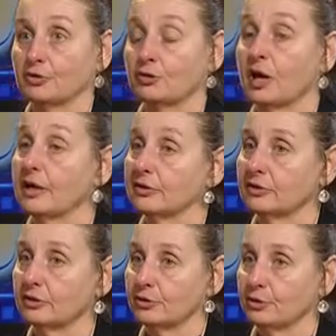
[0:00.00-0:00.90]
trying
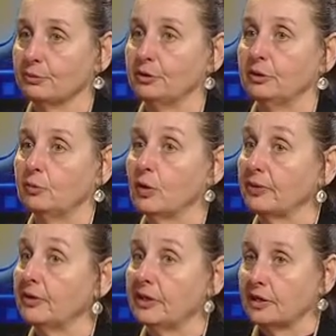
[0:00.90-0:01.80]
to determine
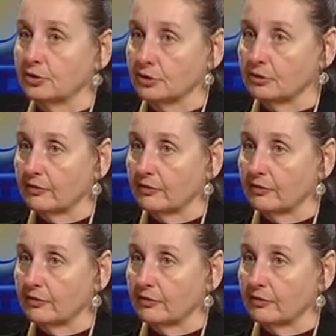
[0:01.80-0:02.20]
what the nature